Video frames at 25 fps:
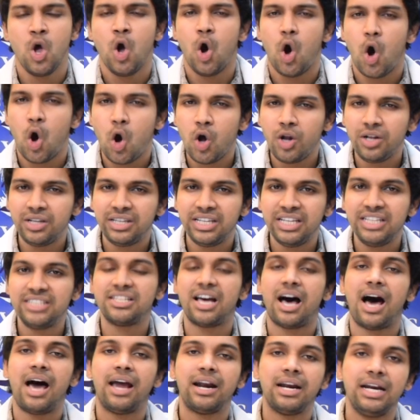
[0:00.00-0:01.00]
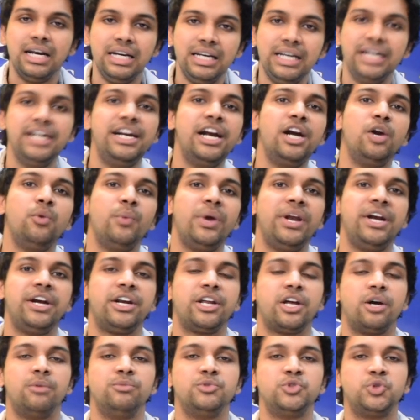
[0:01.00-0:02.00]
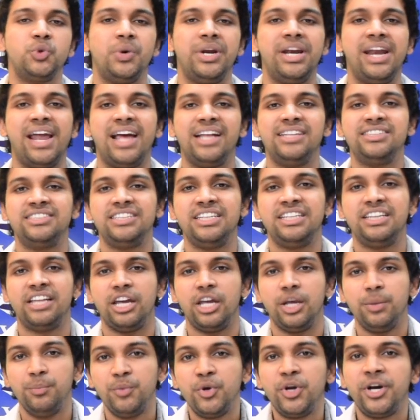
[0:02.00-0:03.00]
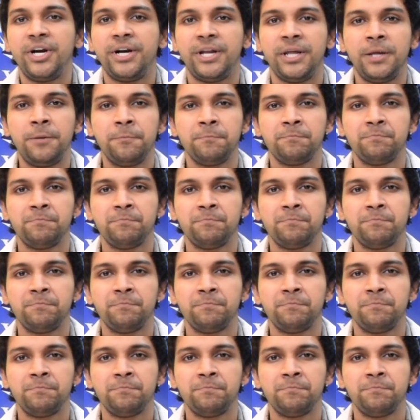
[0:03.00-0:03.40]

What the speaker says: All these are needed when it comes to enhancing the immunity,